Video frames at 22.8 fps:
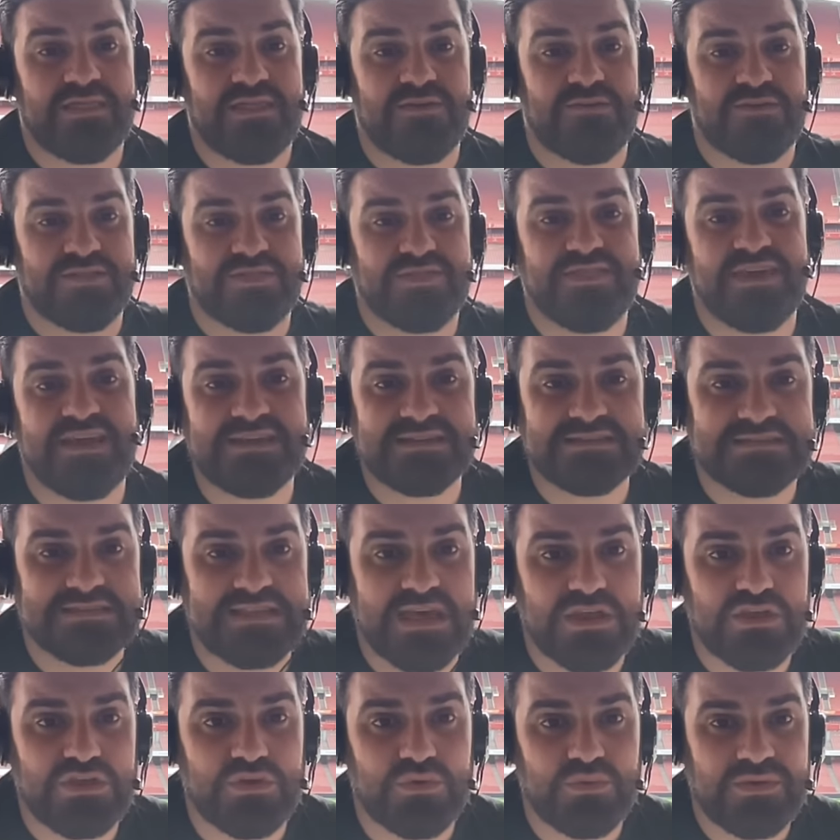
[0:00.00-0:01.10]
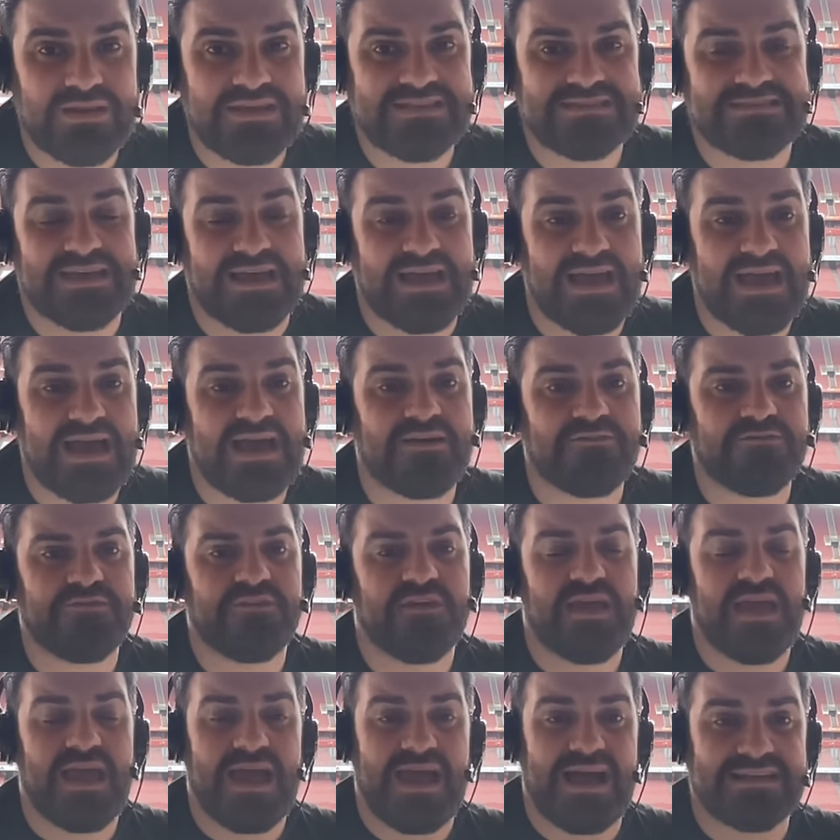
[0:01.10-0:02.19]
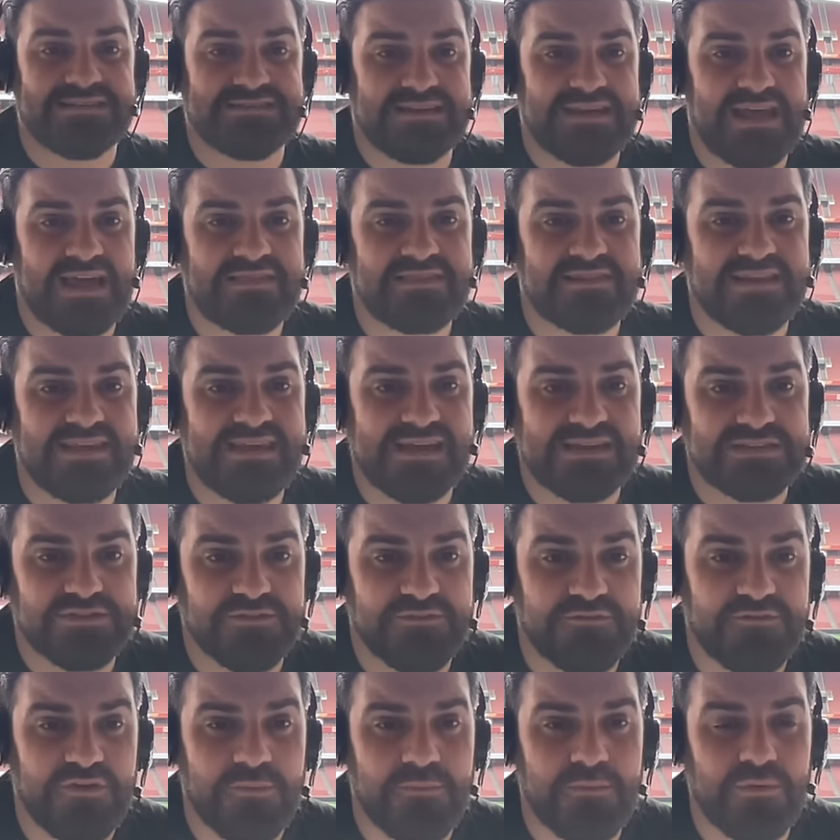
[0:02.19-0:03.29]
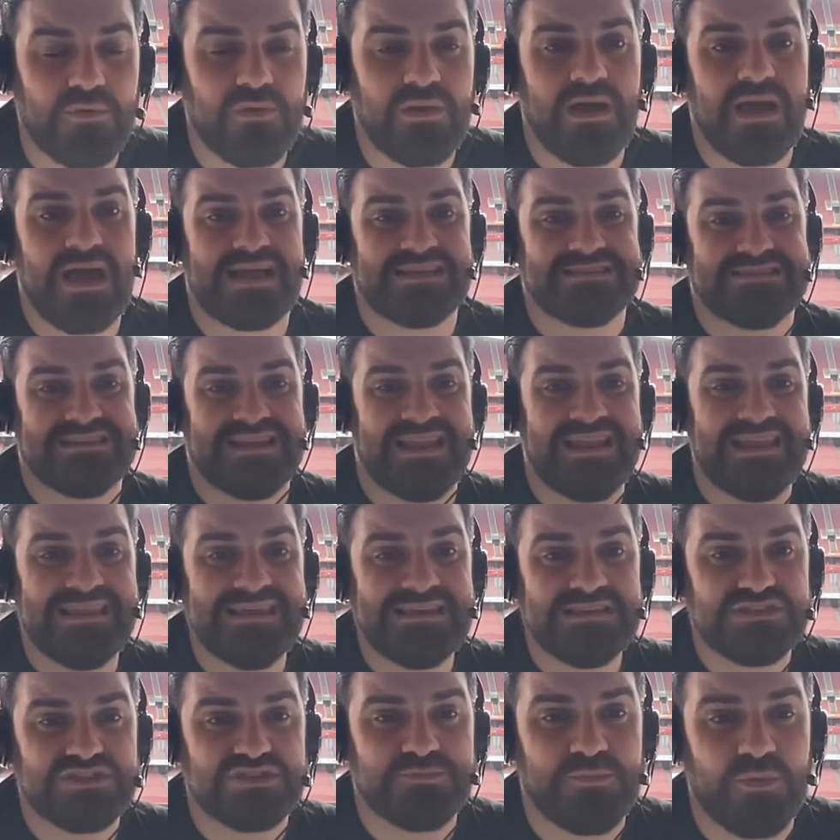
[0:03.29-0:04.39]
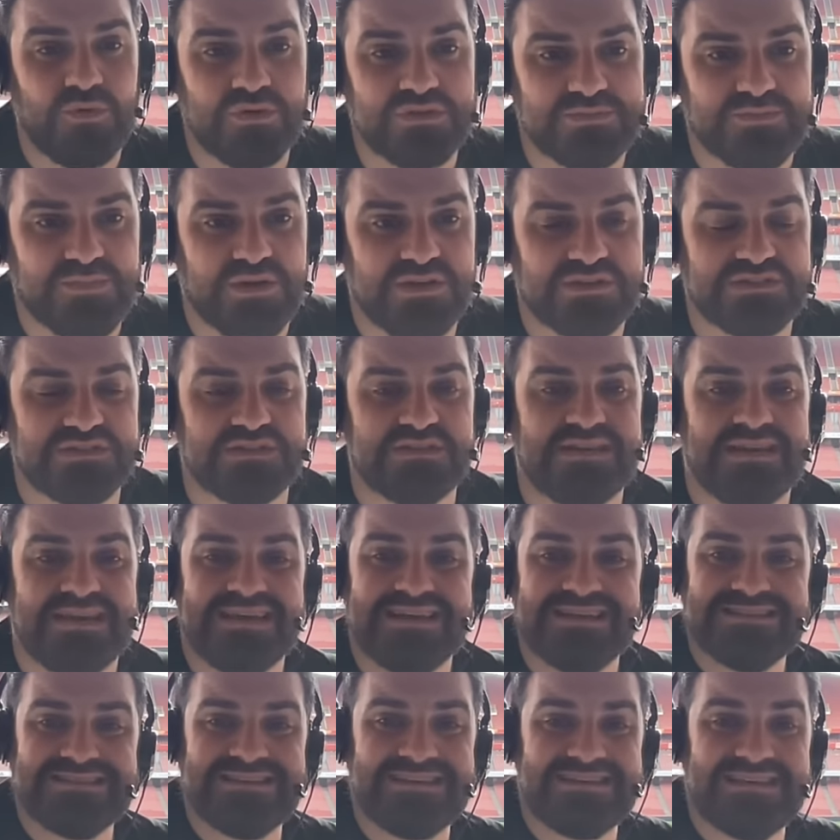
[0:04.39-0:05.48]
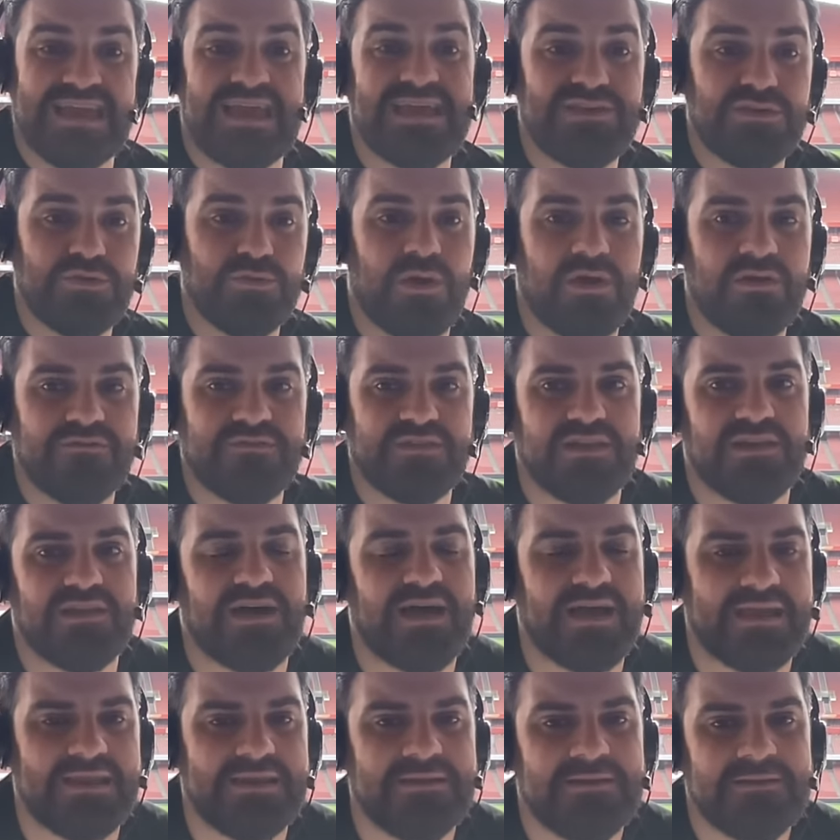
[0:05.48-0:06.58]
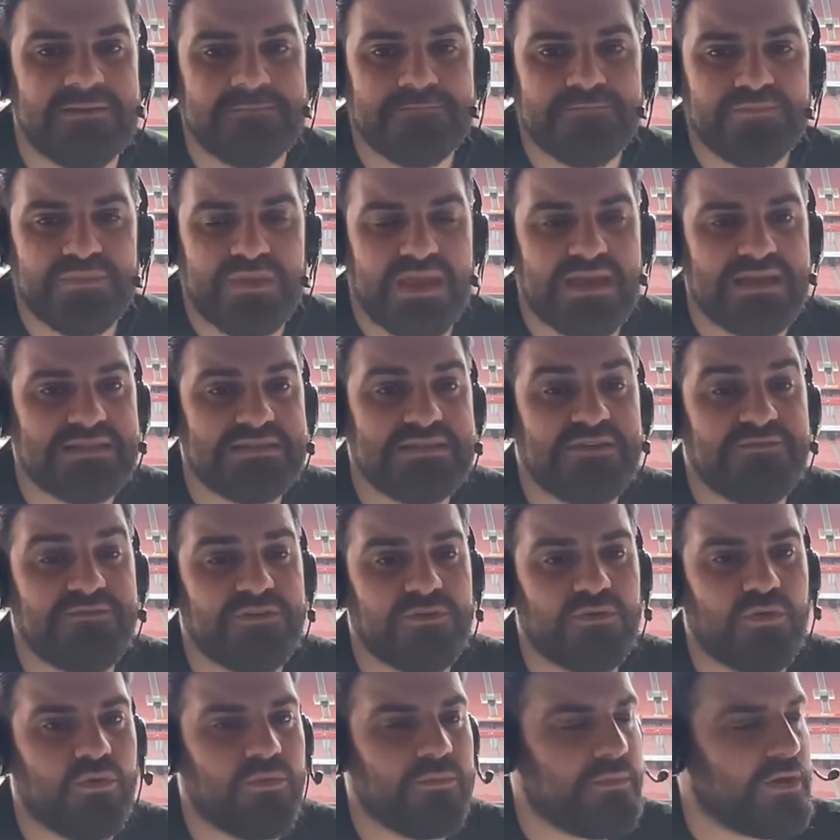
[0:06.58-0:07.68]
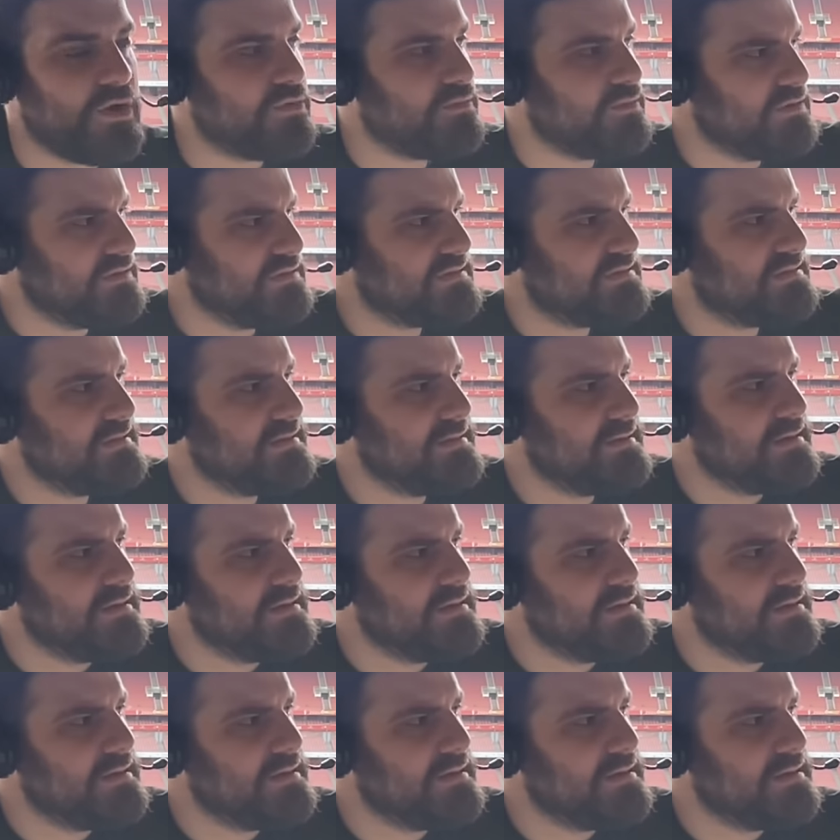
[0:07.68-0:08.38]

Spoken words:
There are things that you need to have as an athlete, as a footballer, as an elite sports person to get you over the line in difficult moments.